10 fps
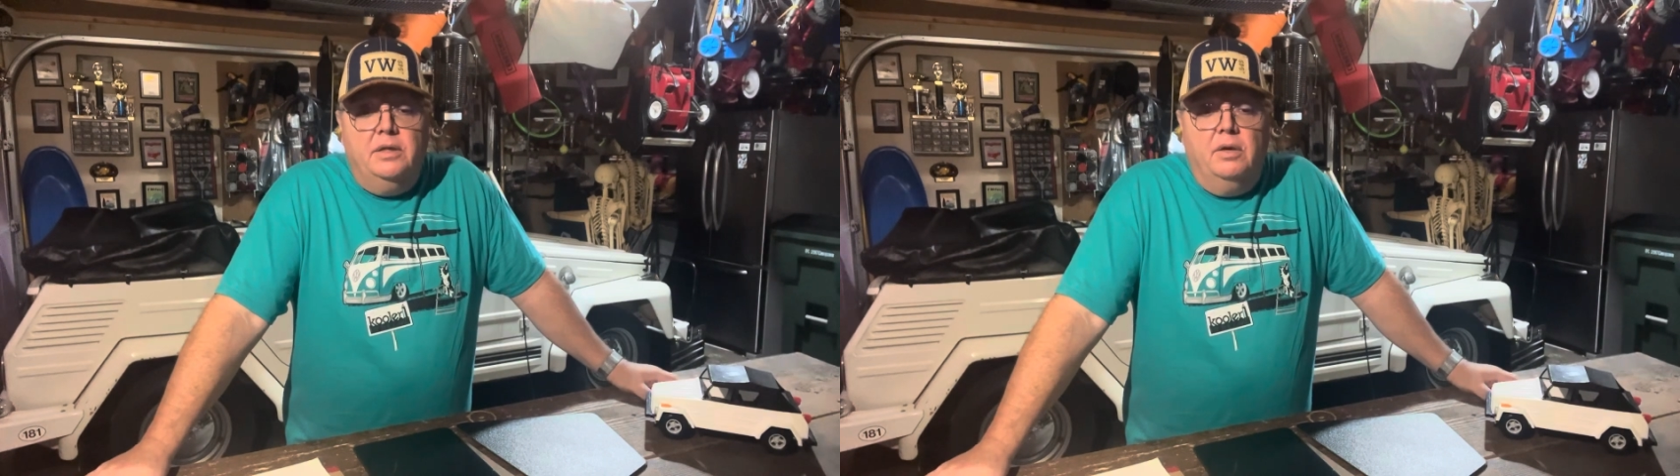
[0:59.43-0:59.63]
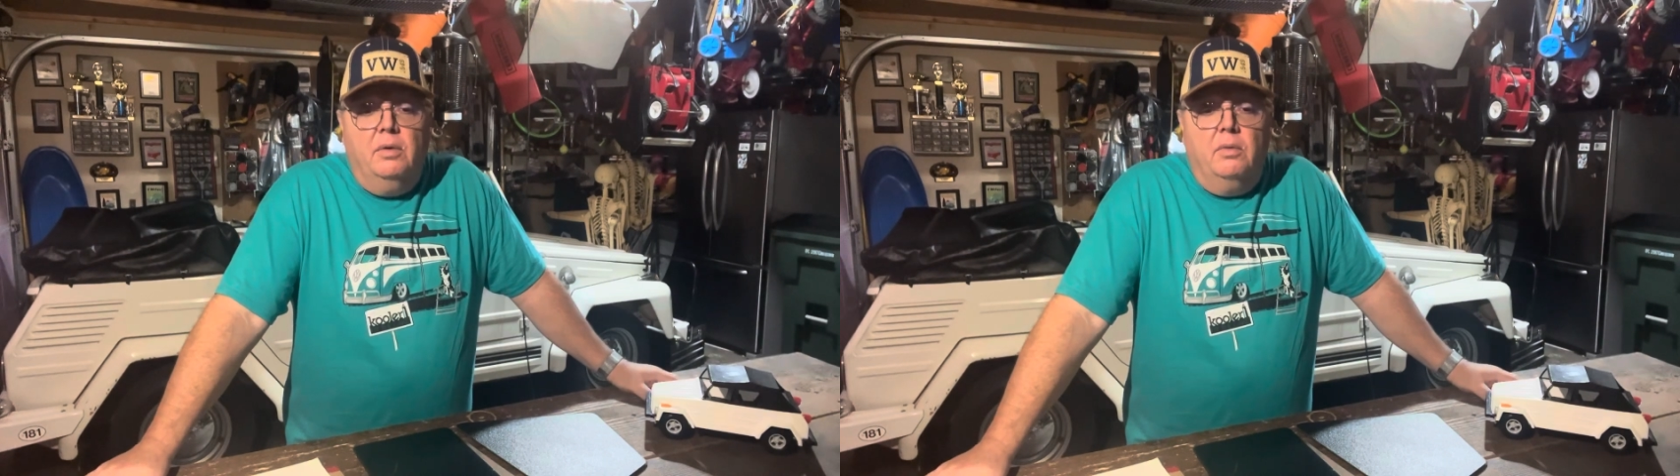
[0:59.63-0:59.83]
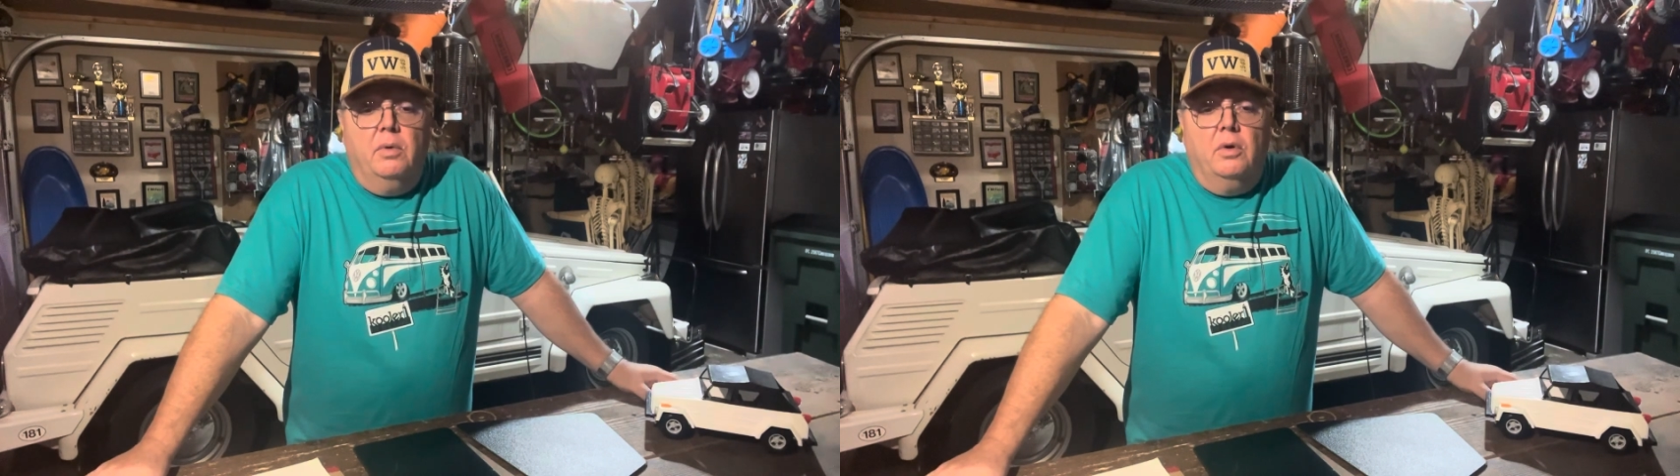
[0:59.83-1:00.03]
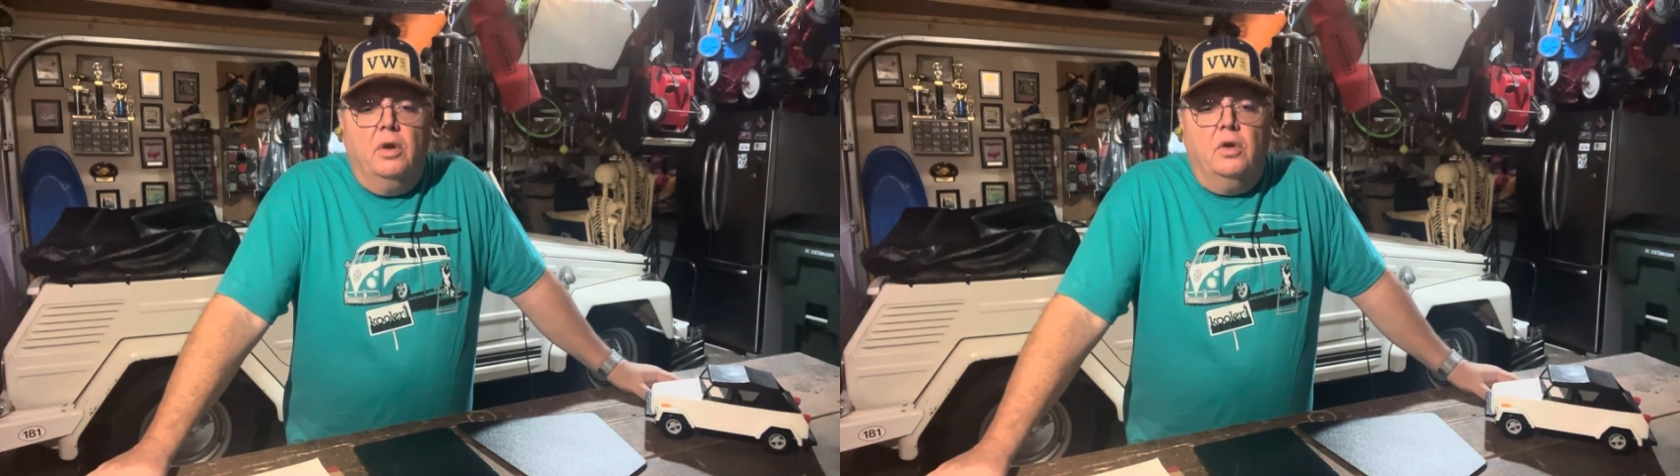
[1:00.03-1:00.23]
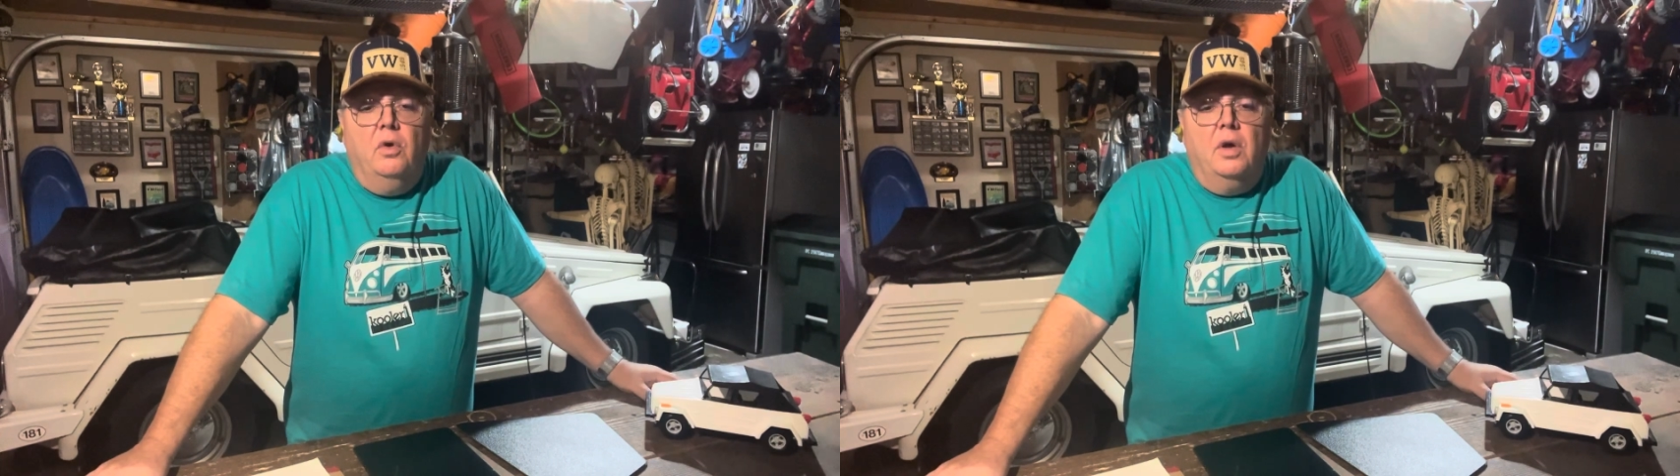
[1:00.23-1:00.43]
We're going
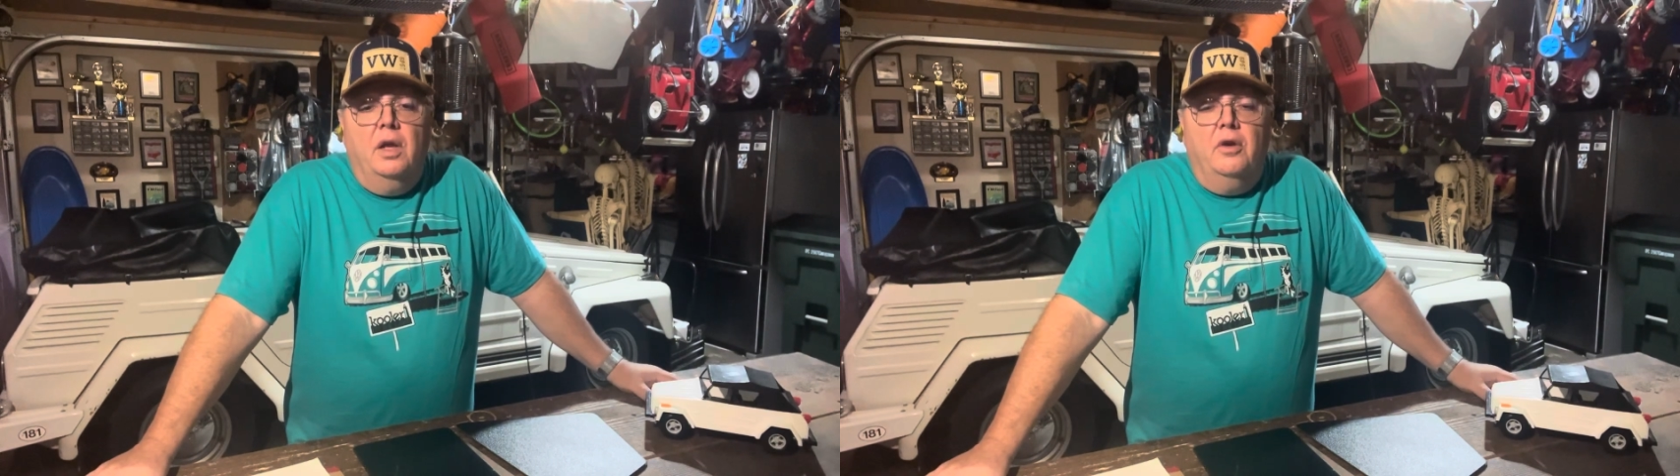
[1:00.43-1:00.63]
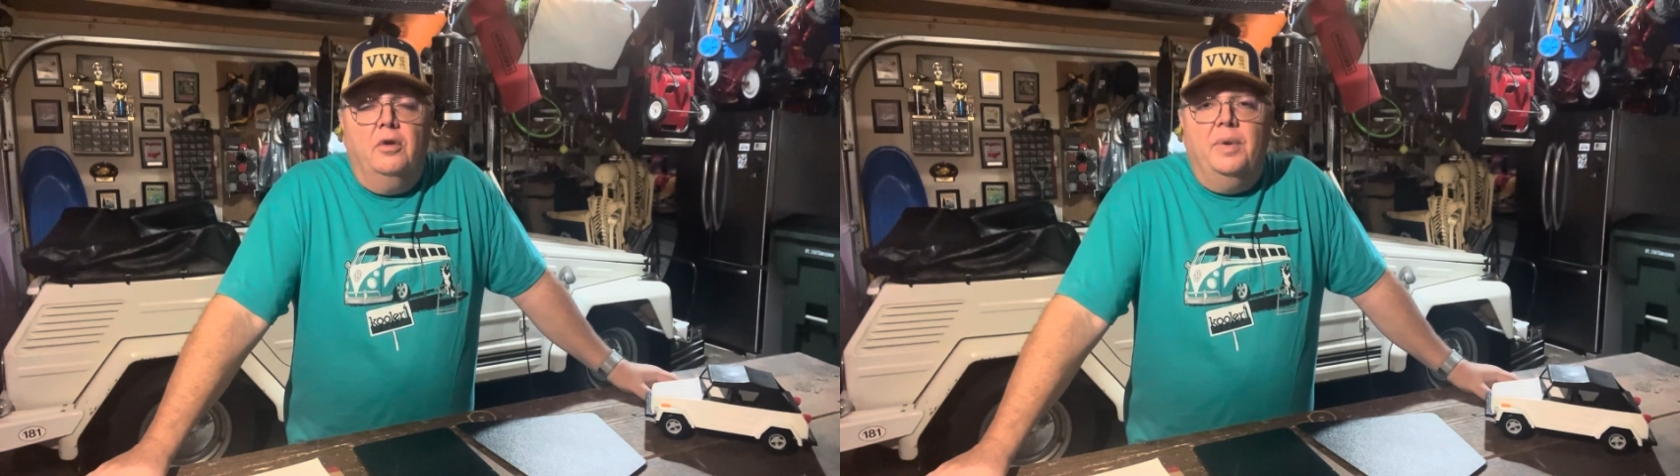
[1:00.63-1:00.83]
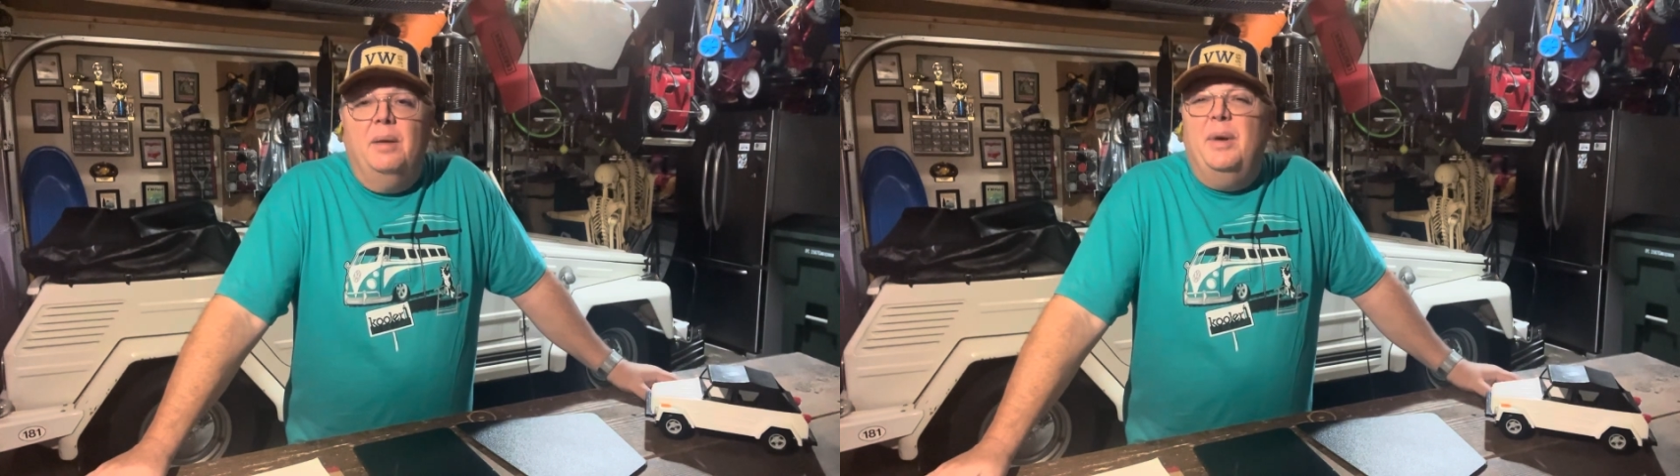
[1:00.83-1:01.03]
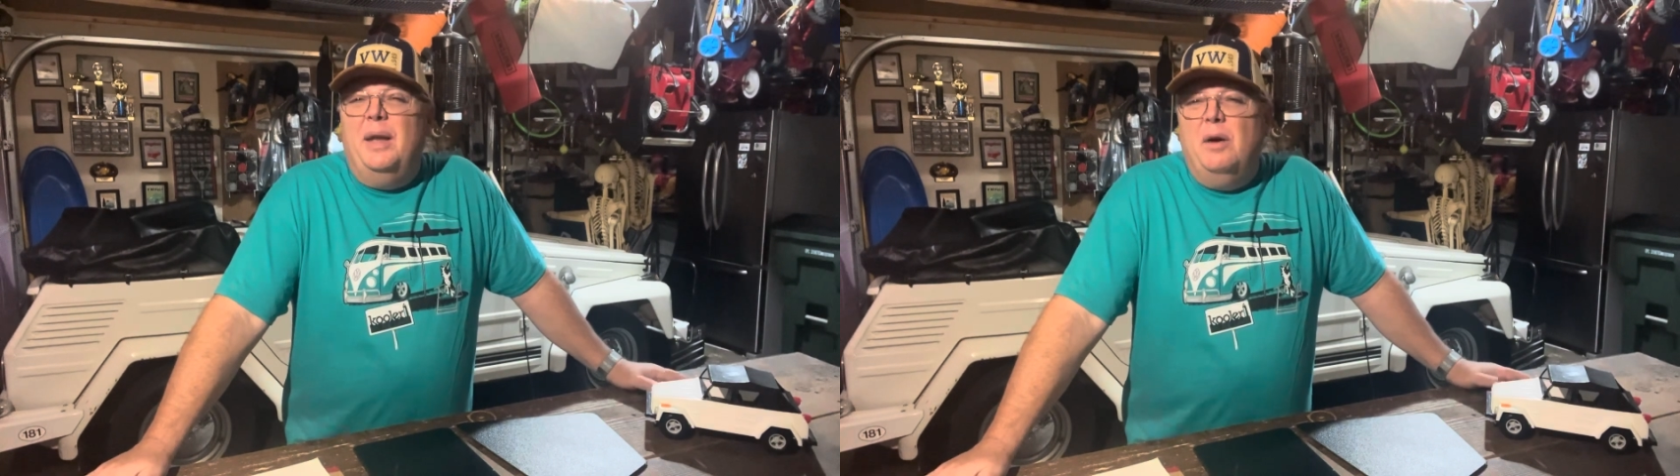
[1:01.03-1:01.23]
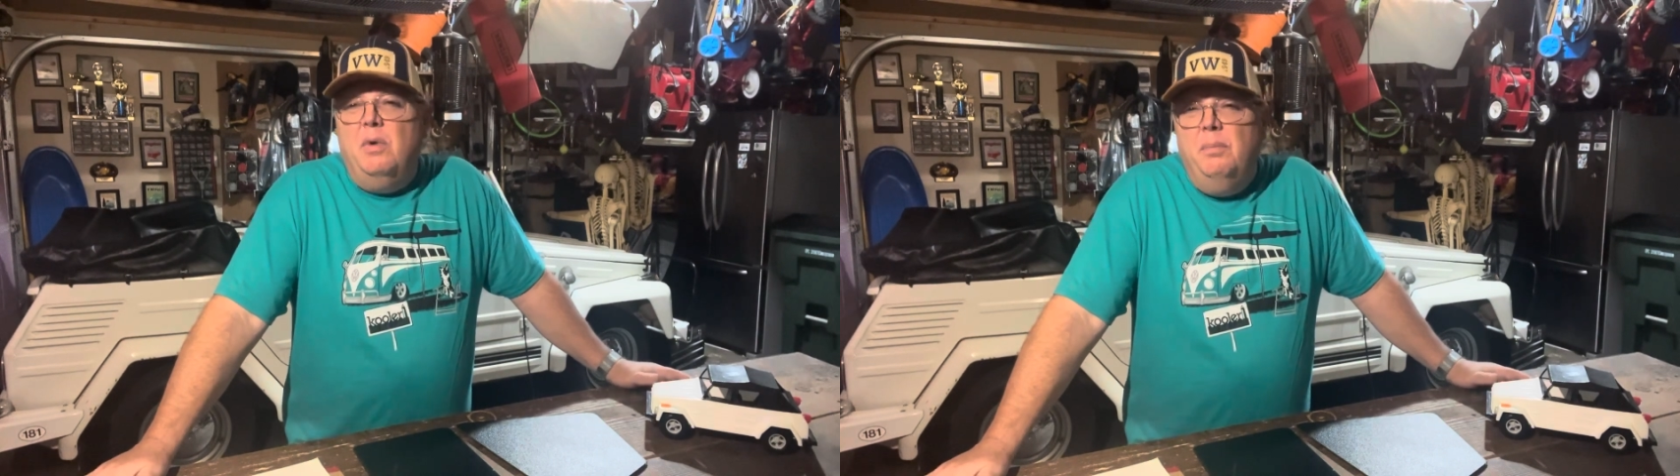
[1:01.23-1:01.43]
to talk a little bit about
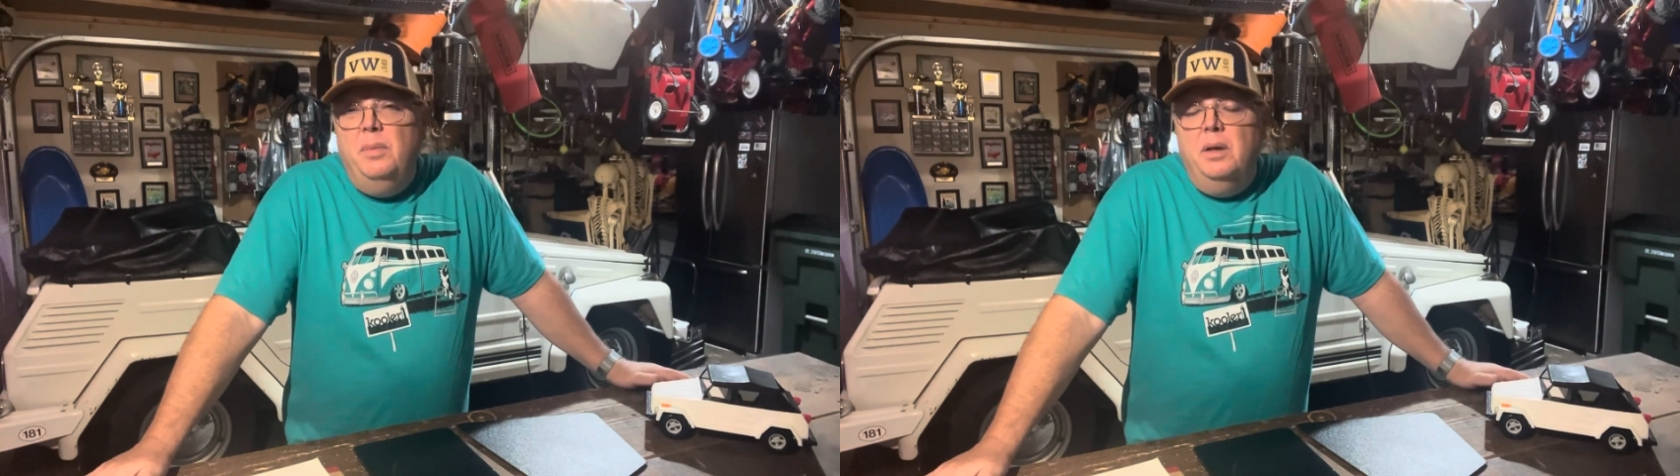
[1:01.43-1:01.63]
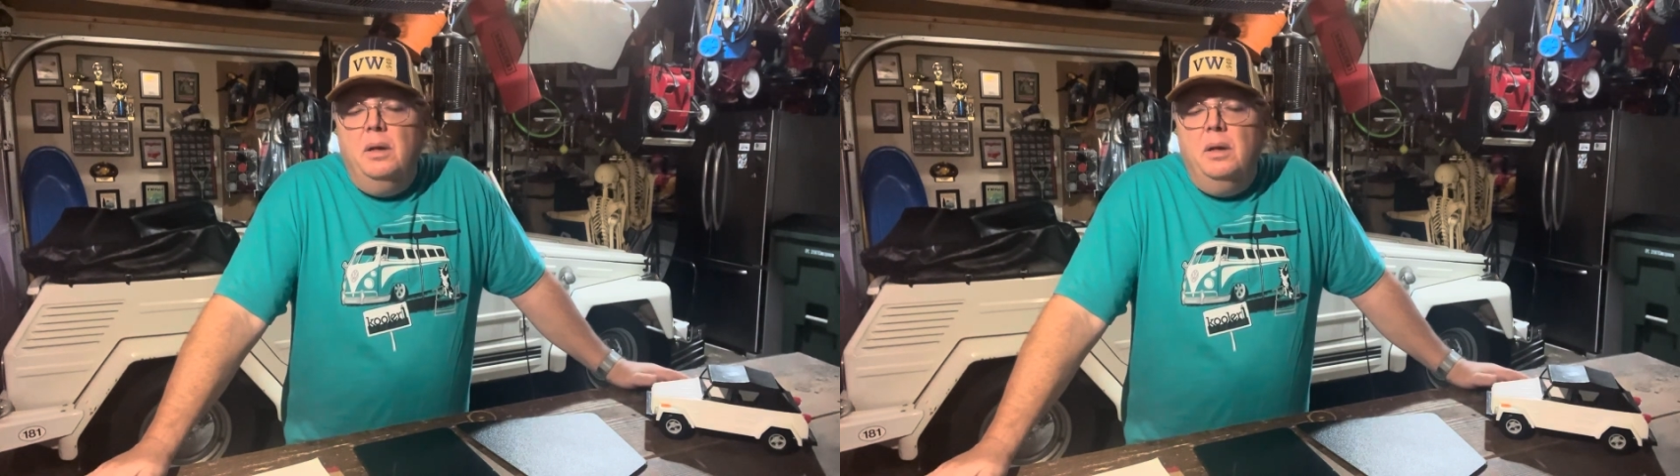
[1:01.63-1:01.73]
the equipment